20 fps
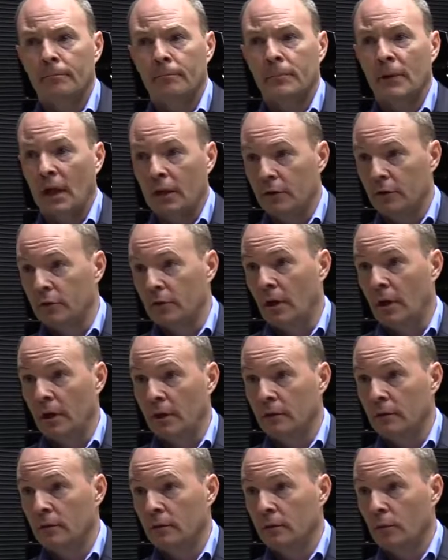not
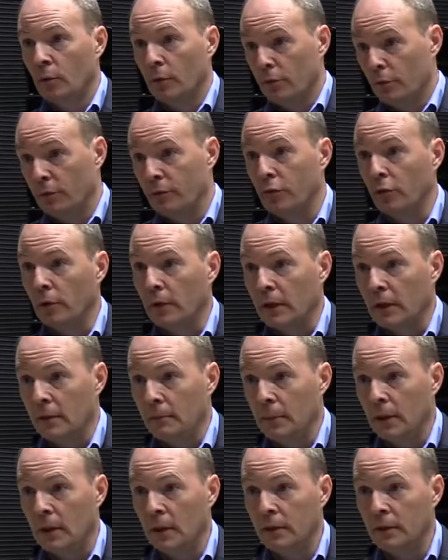designed with refueling in
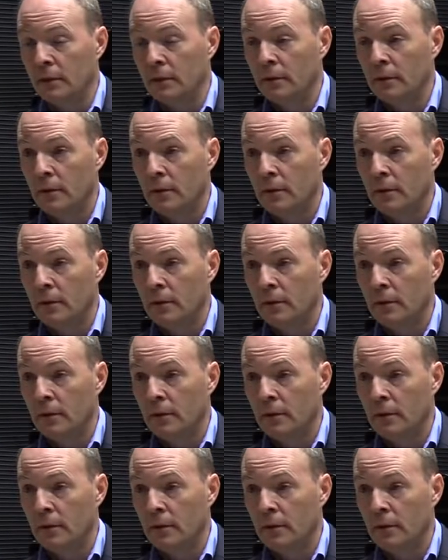mind,